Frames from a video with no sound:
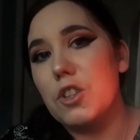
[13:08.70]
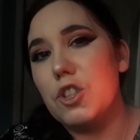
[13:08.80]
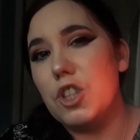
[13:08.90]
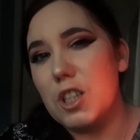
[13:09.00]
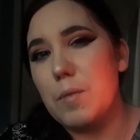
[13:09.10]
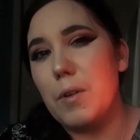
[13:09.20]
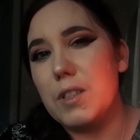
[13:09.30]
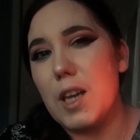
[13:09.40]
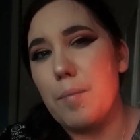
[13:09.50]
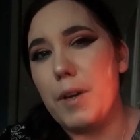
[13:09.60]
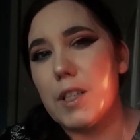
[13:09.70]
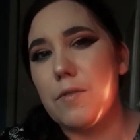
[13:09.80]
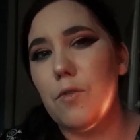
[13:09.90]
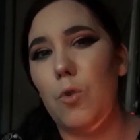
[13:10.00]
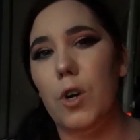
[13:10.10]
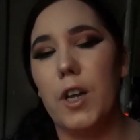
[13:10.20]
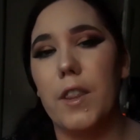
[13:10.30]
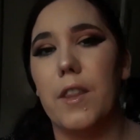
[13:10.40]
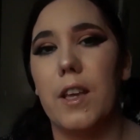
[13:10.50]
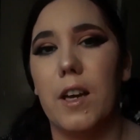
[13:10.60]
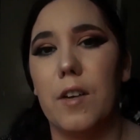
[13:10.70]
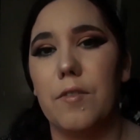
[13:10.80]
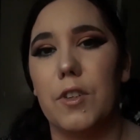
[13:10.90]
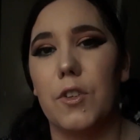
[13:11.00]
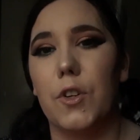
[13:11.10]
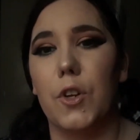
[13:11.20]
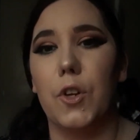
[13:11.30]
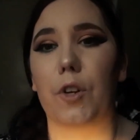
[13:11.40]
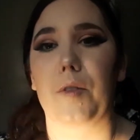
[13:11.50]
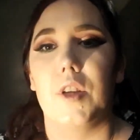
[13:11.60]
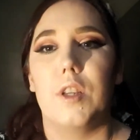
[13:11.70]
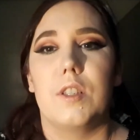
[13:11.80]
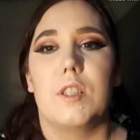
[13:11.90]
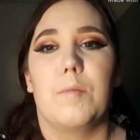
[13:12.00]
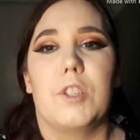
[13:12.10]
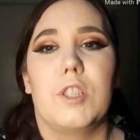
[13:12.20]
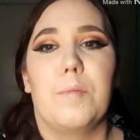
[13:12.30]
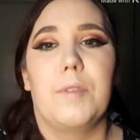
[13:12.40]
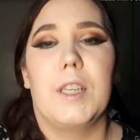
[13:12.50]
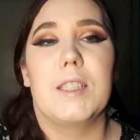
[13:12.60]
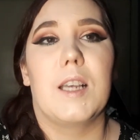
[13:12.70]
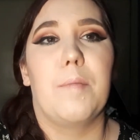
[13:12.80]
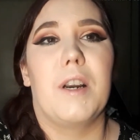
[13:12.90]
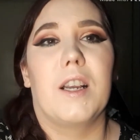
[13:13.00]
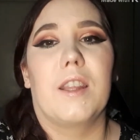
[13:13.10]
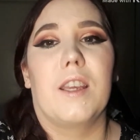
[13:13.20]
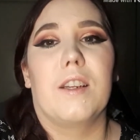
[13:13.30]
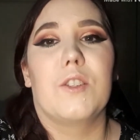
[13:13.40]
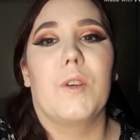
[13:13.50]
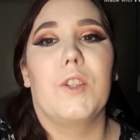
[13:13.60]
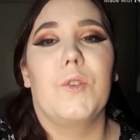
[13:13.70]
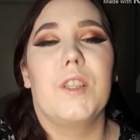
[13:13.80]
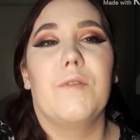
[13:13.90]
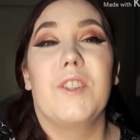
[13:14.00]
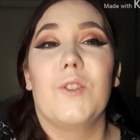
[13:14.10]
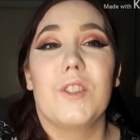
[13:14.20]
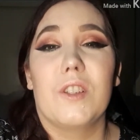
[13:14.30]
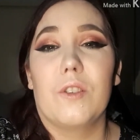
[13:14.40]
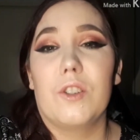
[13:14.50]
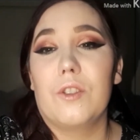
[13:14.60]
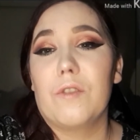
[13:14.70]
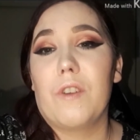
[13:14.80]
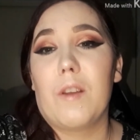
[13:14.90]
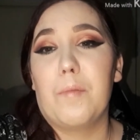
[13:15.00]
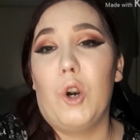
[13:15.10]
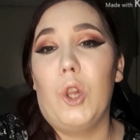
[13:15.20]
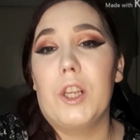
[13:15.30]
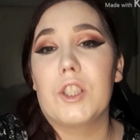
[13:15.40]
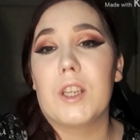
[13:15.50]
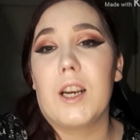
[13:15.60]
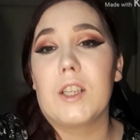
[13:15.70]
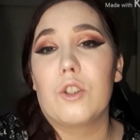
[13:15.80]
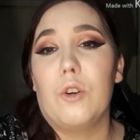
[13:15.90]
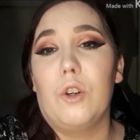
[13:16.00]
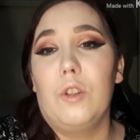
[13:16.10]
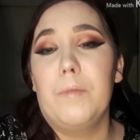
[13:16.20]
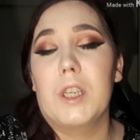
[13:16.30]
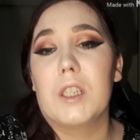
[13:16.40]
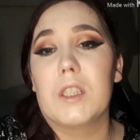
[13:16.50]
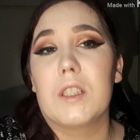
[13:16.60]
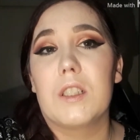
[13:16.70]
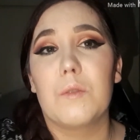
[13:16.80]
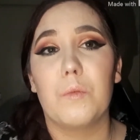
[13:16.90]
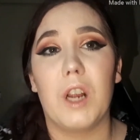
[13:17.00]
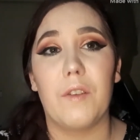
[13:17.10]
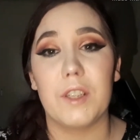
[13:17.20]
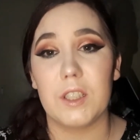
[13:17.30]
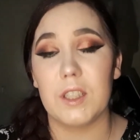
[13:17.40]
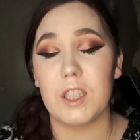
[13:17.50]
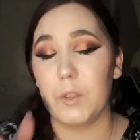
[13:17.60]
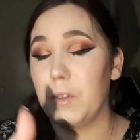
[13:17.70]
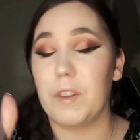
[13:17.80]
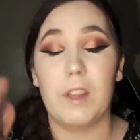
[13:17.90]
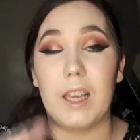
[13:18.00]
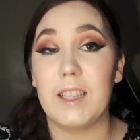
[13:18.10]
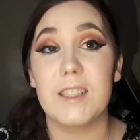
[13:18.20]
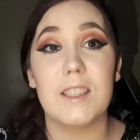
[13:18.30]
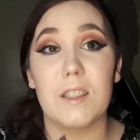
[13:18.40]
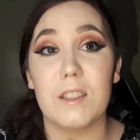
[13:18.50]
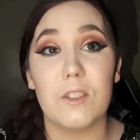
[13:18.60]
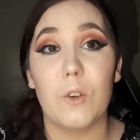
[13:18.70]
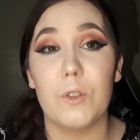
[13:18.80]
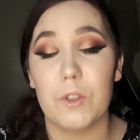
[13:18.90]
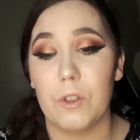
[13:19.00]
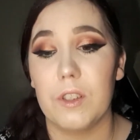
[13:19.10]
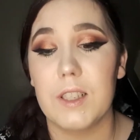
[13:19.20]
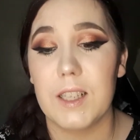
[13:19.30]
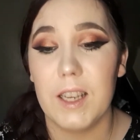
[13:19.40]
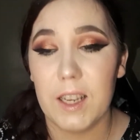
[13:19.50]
just about 4:10 in the afternoon. So let me just place that back there. So I know this video is not going to look very polished at all because we're having to deal with lights and all sorts.